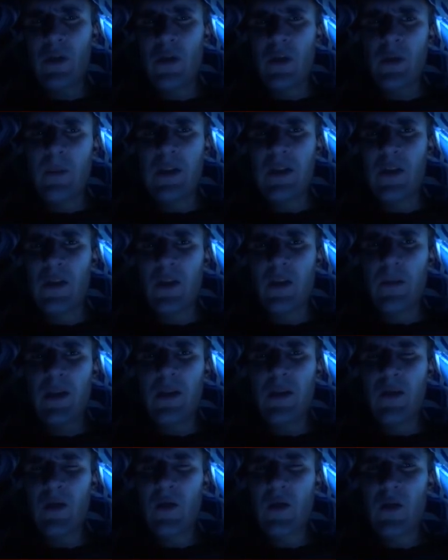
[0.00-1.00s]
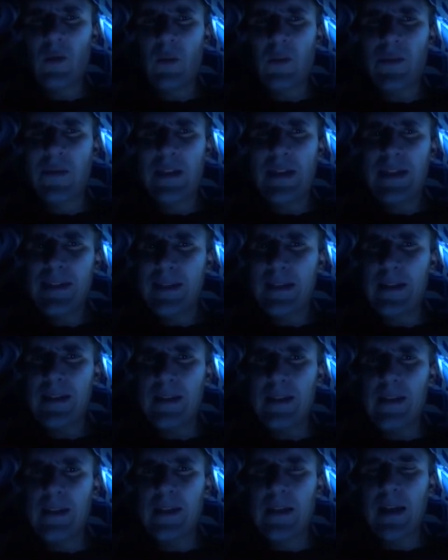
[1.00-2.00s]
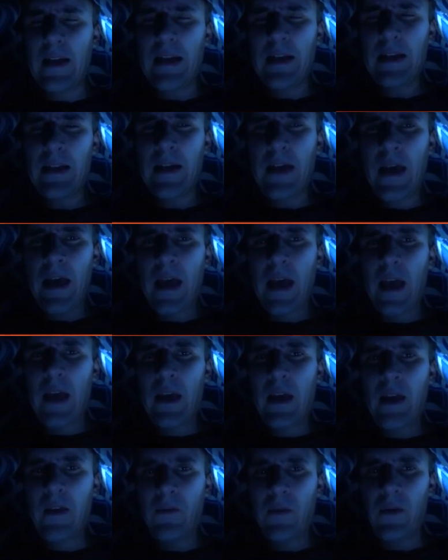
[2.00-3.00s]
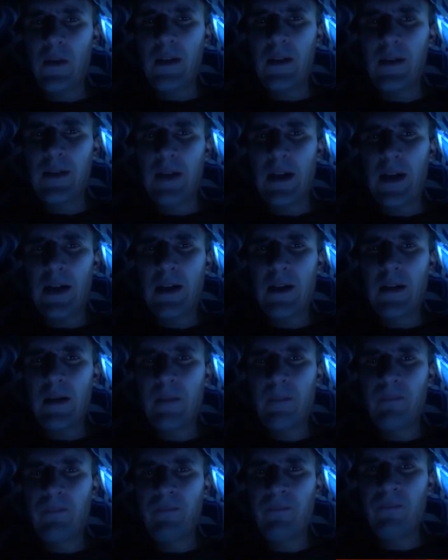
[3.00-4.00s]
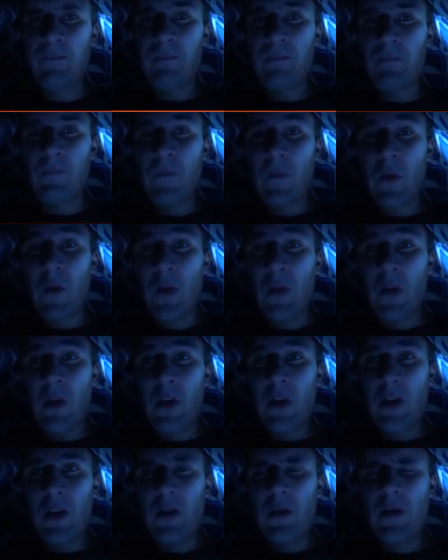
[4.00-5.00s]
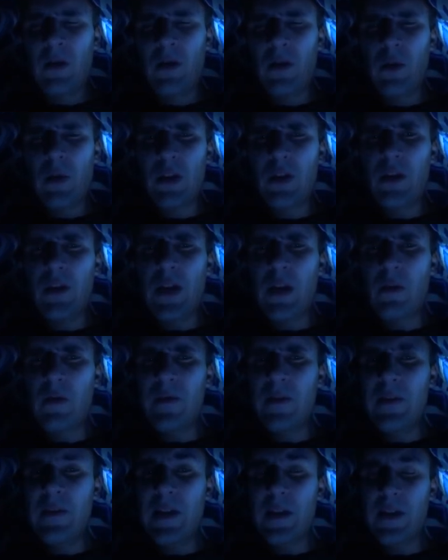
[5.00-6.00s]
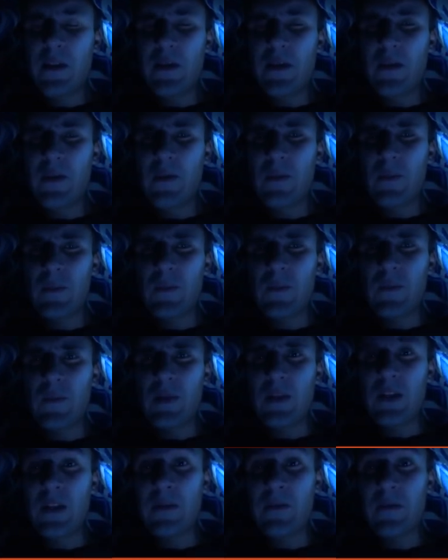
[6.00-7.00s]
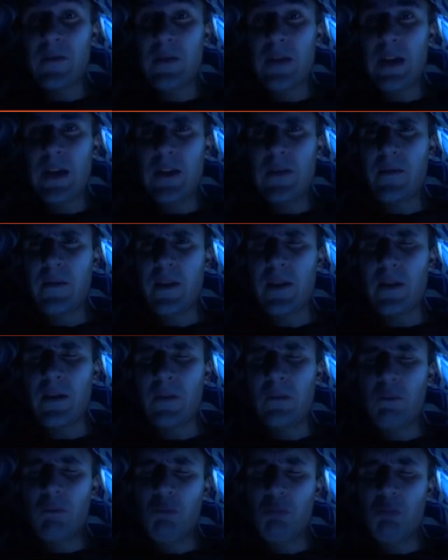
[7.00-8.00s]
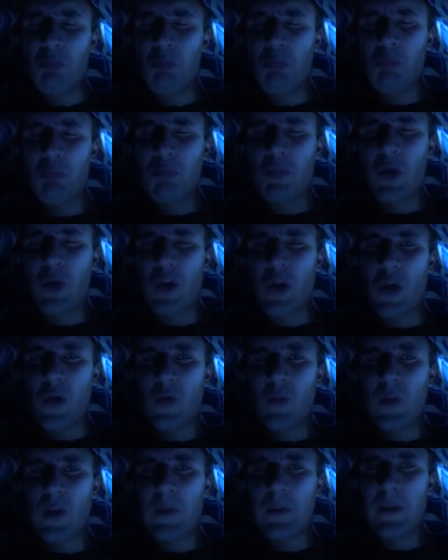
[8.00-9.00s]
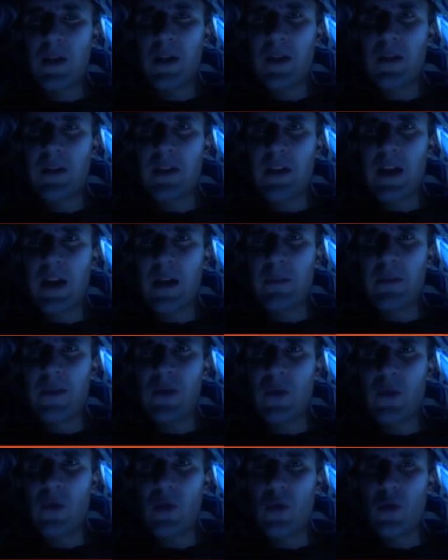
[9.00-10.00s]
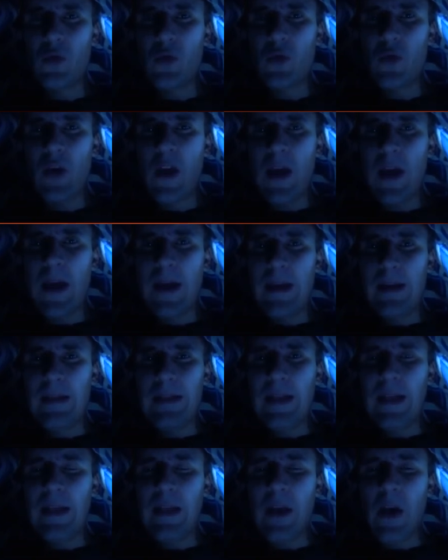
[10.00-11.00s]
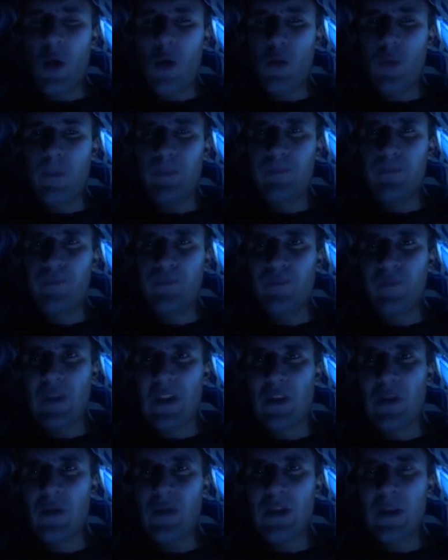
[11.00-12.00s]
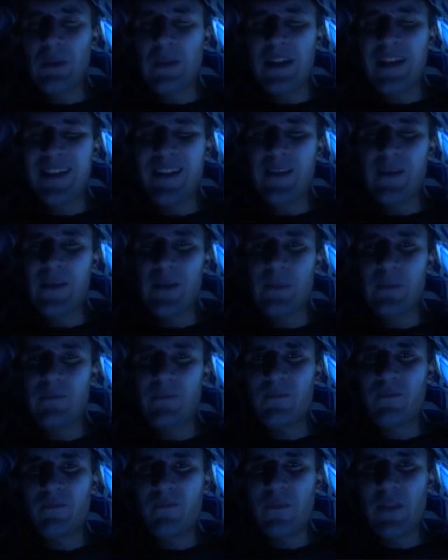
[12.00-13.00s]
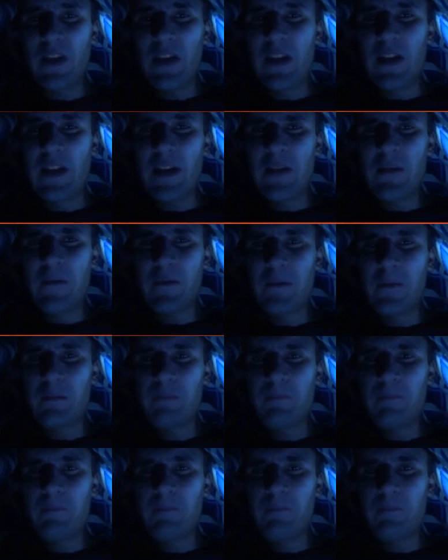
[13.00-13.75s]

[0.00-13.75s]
You're the best, you're the best. Hit the dislike if you dislike. And what should I review next? If anything, you know, maybe it's time to let it go, do something else, get life.